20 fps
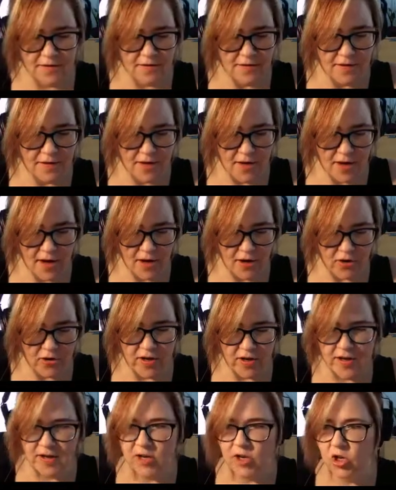Not
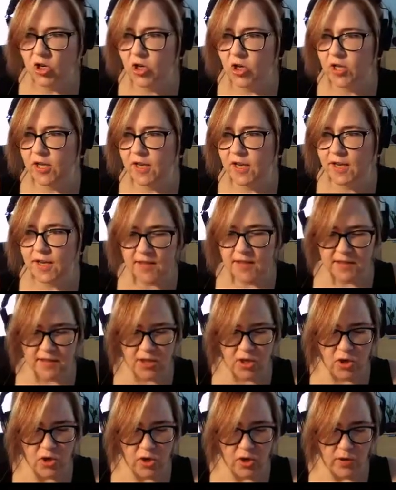looking nearly as
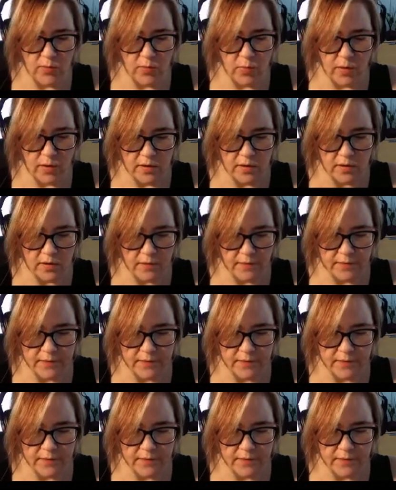good, but...